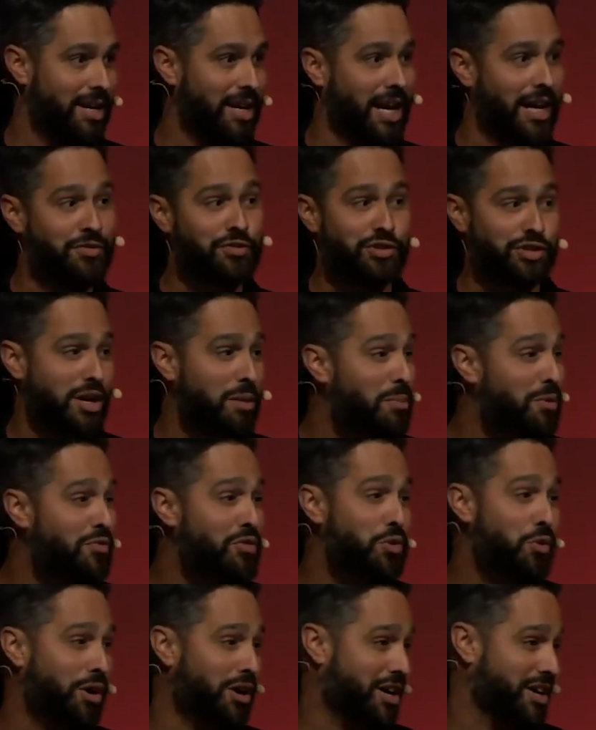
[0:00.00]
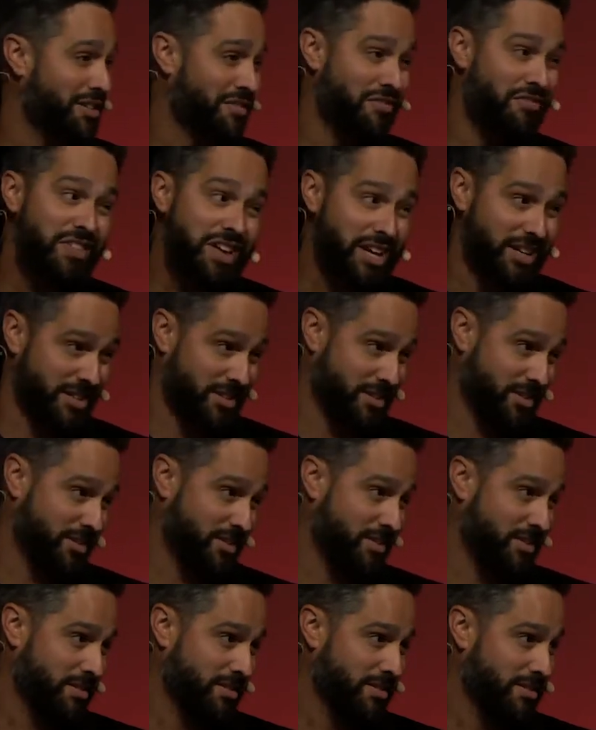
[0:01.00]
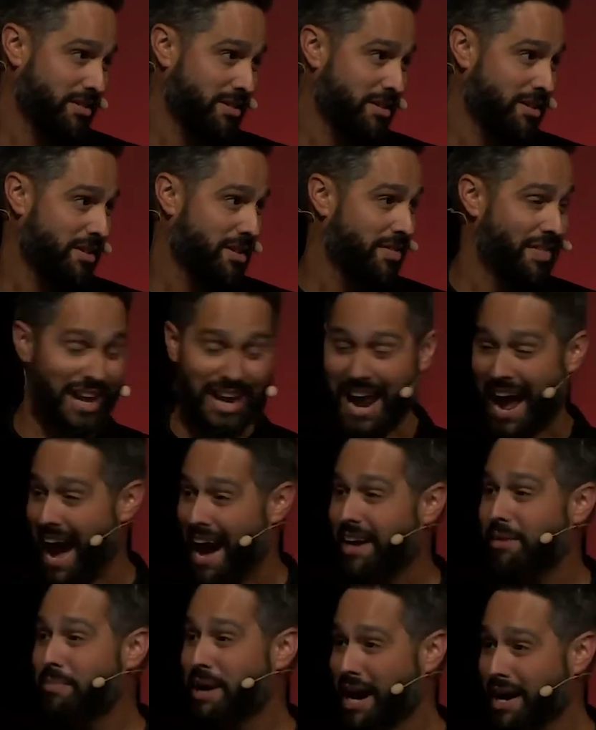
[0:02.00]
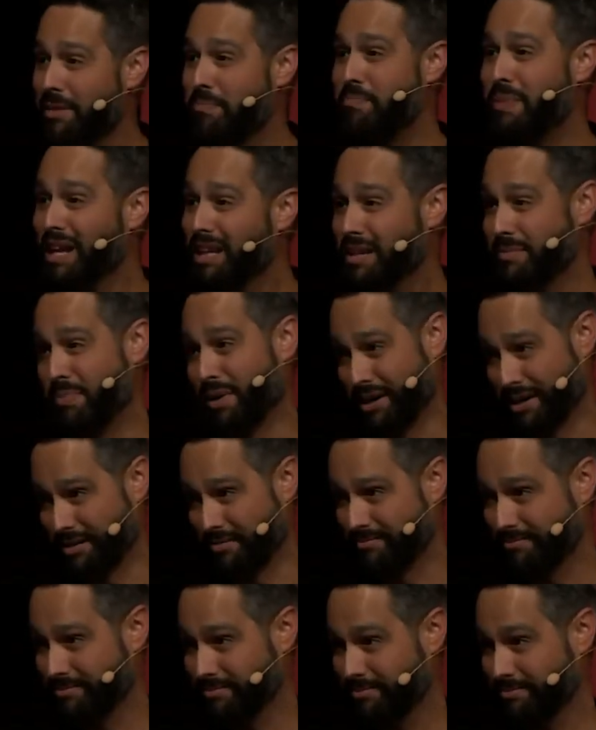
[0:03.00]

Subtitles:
If some of you are convinced that Adam had a belly button